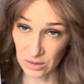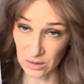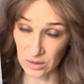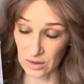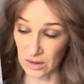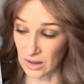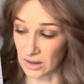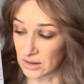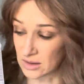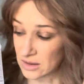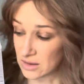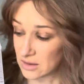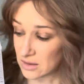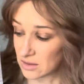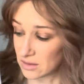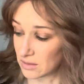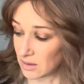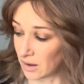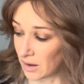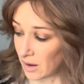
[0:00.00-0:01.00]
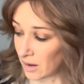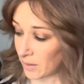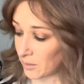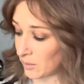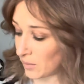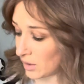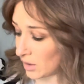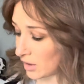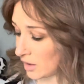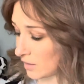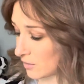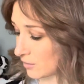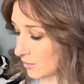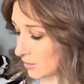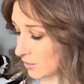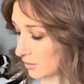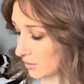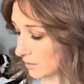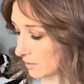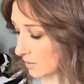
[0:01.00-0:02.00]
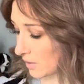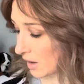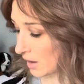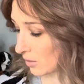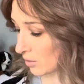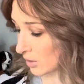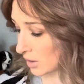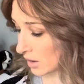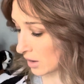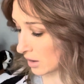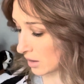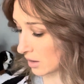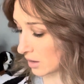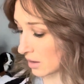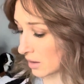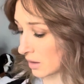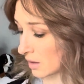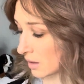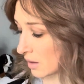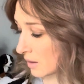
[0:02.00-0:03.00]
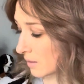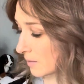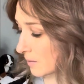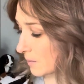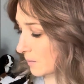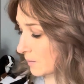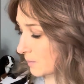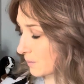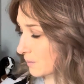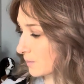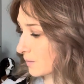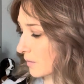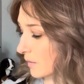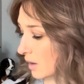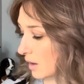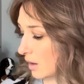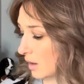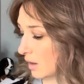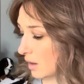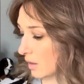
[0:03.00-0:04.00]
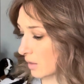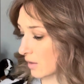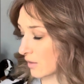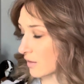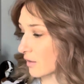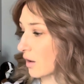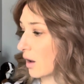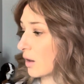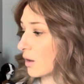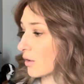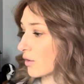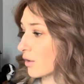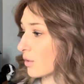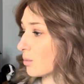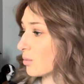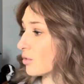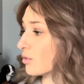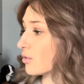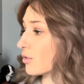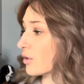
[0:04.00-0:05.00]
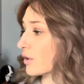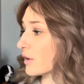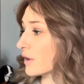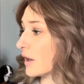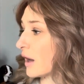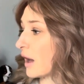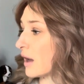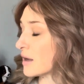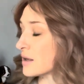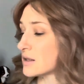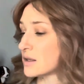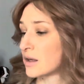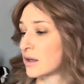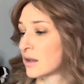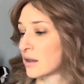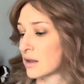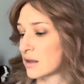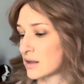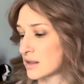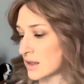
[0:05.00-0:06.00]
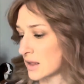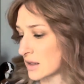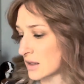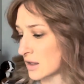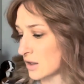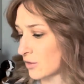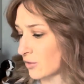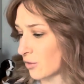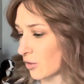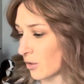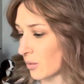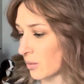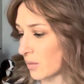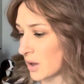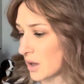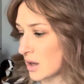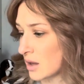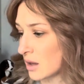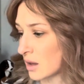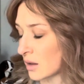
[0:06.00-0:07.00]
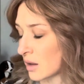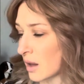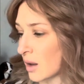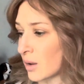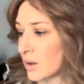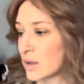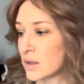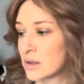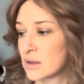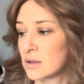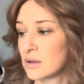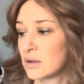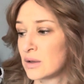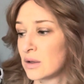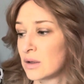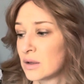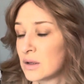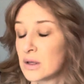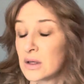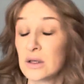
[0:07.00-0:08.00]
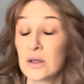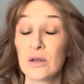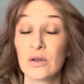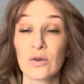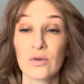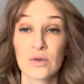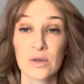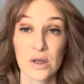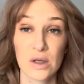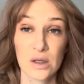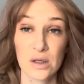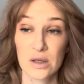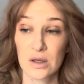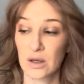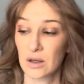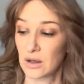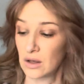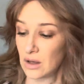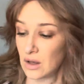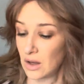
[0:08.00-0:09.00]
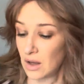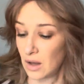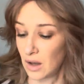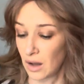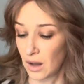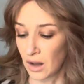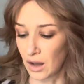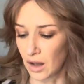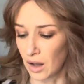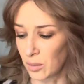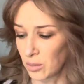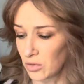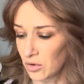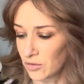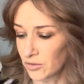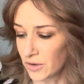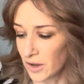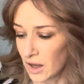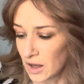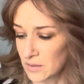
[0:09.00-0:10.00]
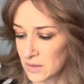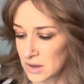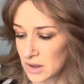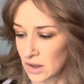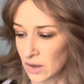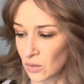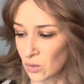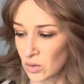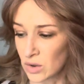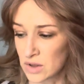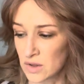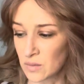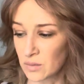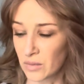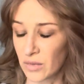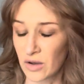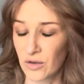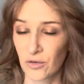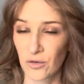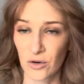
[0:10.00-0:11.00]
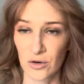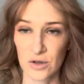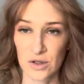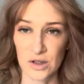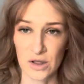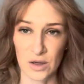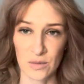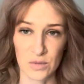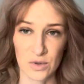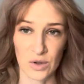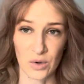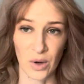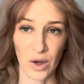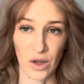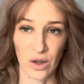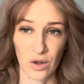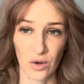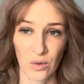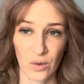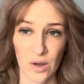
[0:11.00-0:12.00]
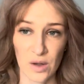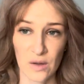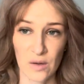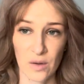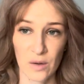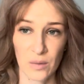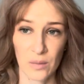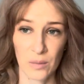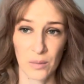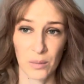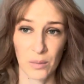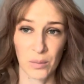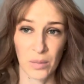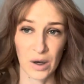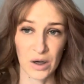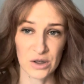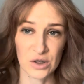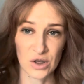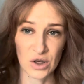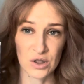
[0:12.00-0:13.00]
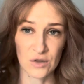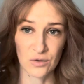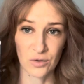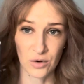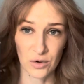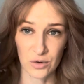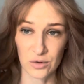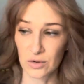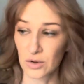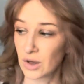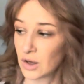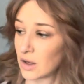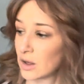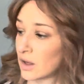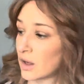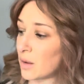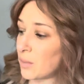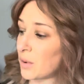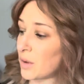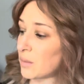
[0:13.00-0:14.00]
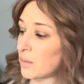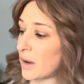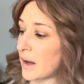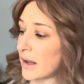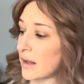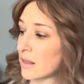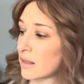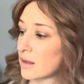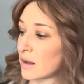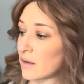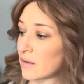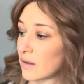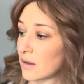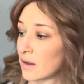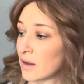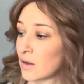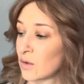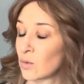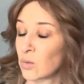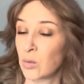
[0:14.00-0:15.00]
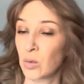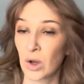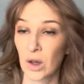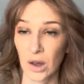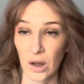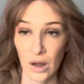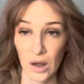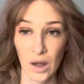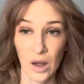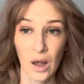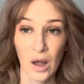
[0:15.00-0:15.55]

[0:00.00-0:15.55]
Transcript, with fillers: That's, I believe, that would um, this color remover does. At least it did for me and I did use it a couple of times. It wasn't my first time, so I knew it. But just for you to keep in mind that it will